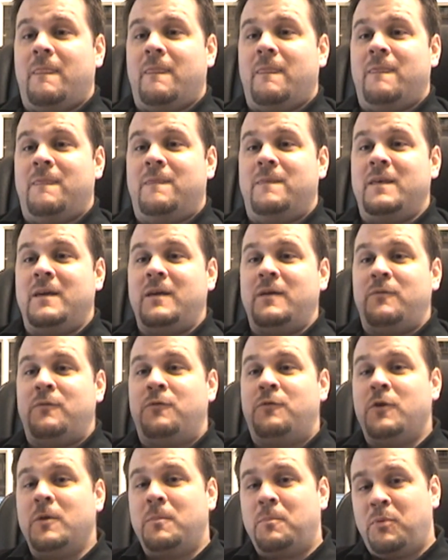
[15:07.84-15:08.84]
The
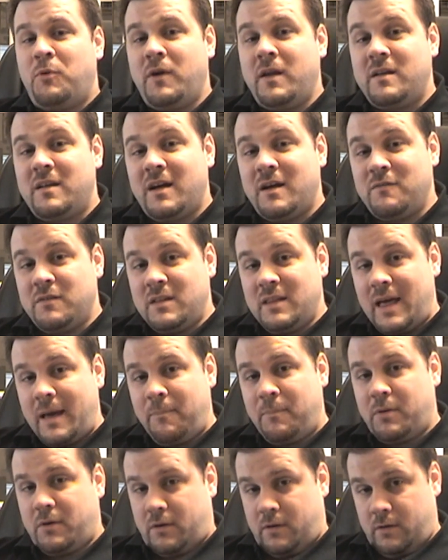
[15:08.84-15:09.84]
footprint of
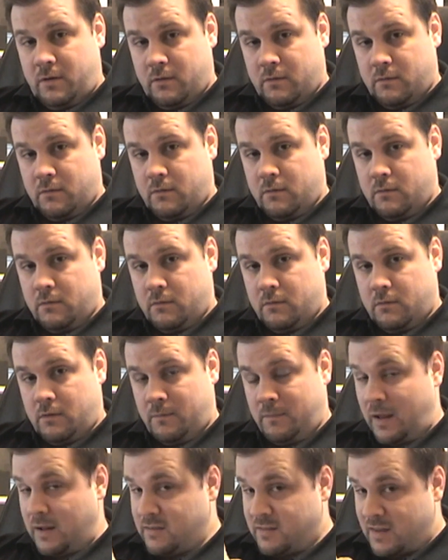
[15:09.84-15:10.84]
Leopard,
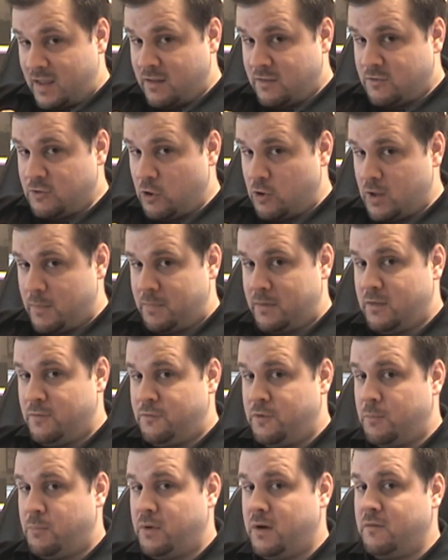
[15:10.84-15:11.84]
I'm not saying Snow Leopard, the
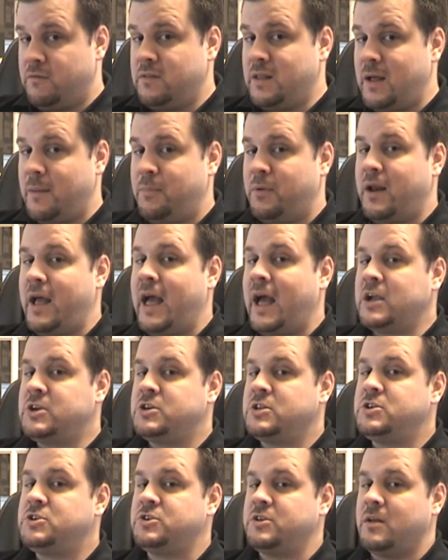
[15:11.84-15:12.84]
footprint of Leopard
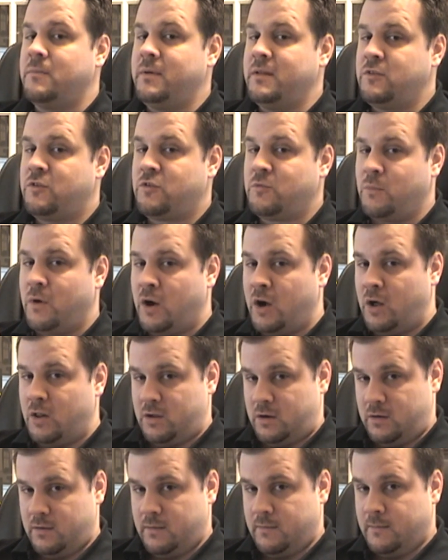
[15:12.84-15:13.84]
actually should have been
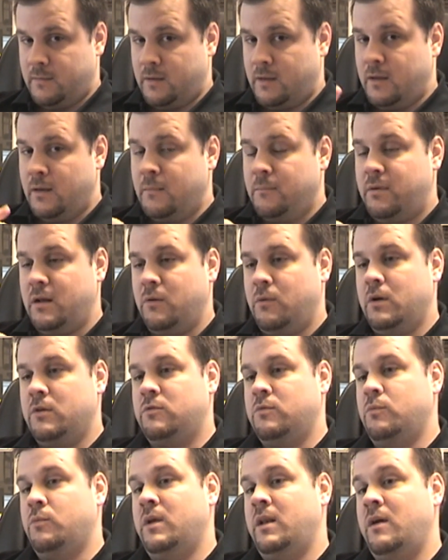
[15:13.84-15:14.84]
smaller. But
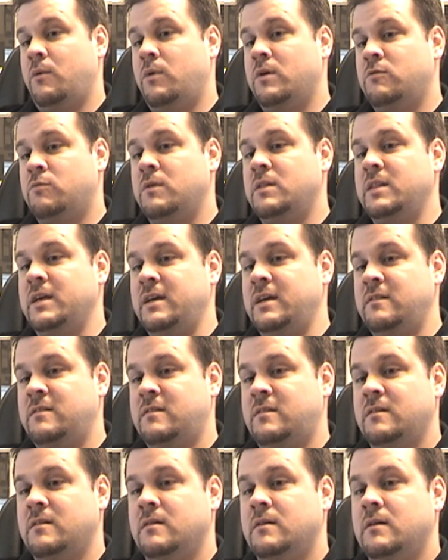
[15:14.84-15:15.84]
when it was
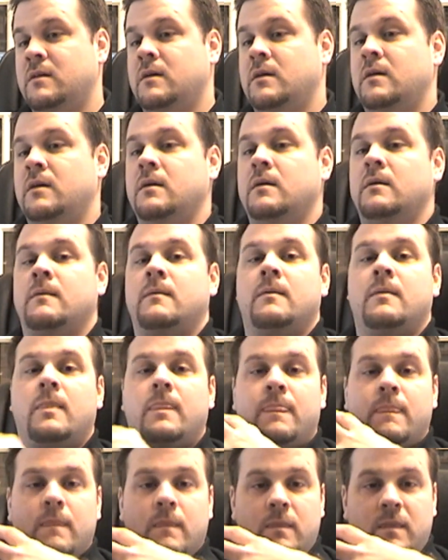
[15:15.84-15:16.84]
released,
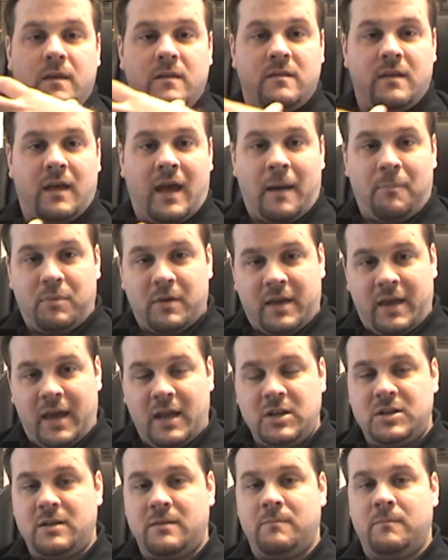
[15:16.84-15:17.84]
these
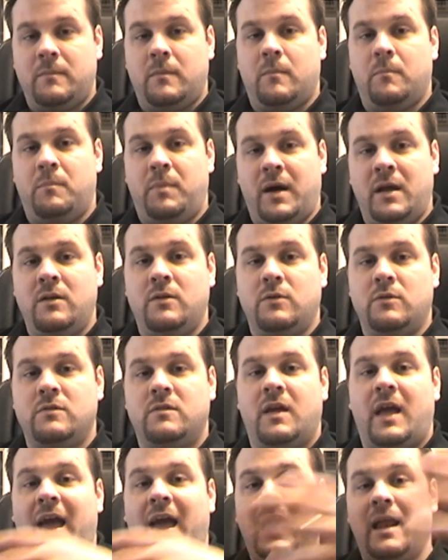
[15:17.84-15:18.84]
application
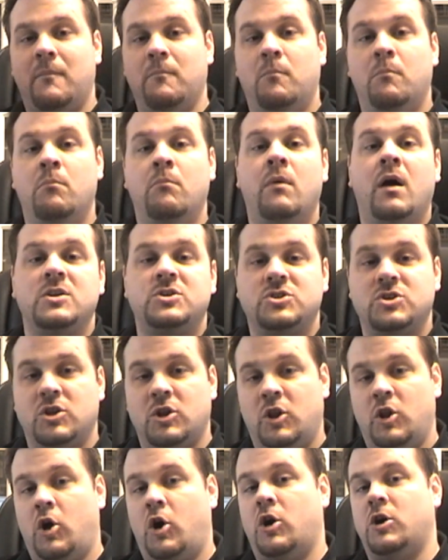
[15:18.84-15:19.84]
bundles had much
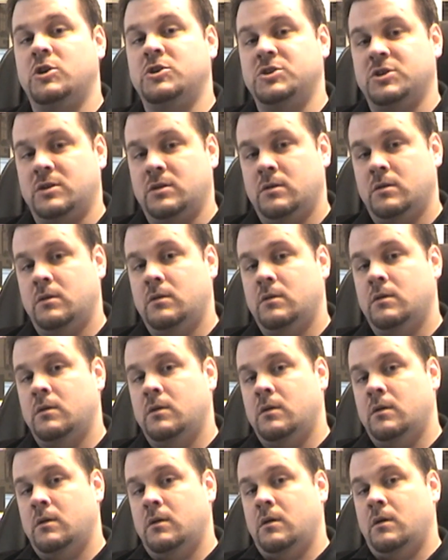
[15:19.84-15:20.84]
larger
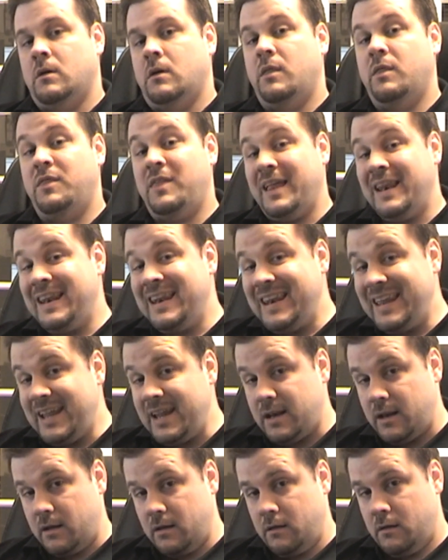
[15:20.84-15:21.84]
than
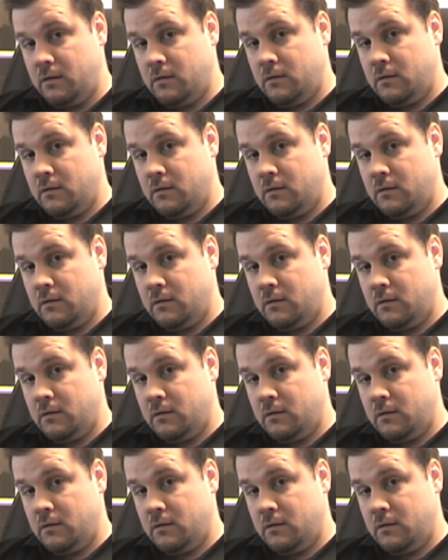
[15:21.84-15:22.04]
needed